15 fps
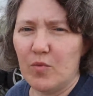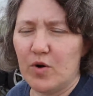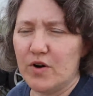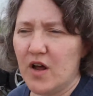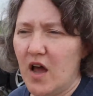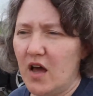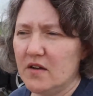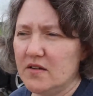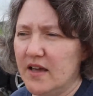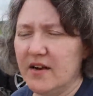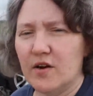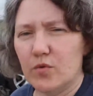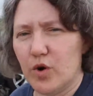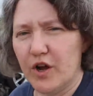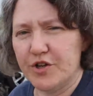We're not in
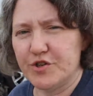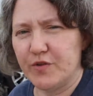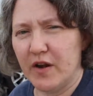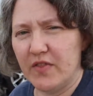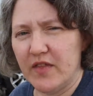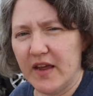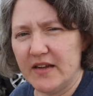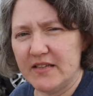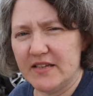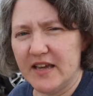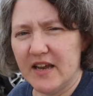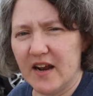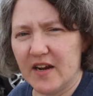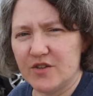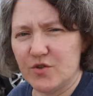a rush or anything to
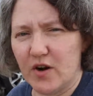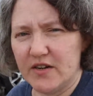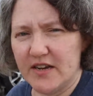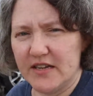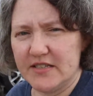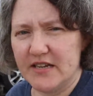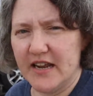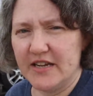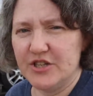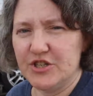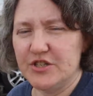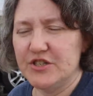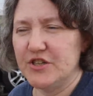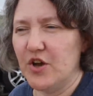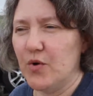get to our
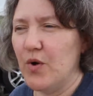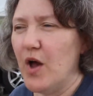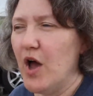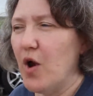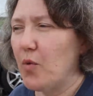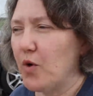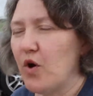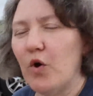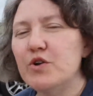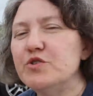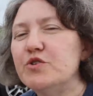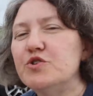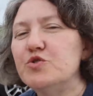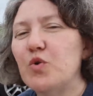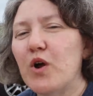destination. So we're going
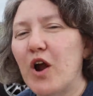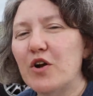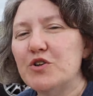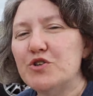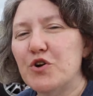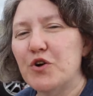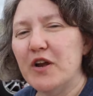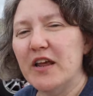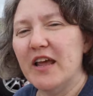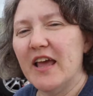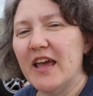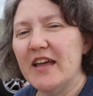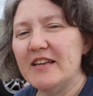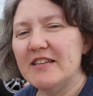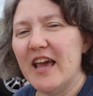to enjoy our journey
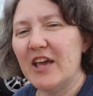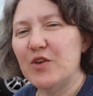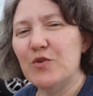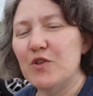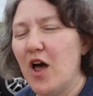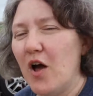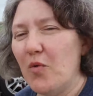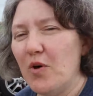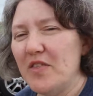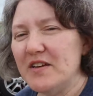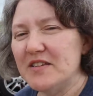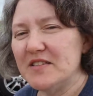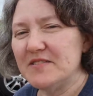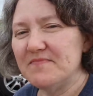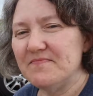and take you along with
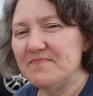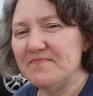us.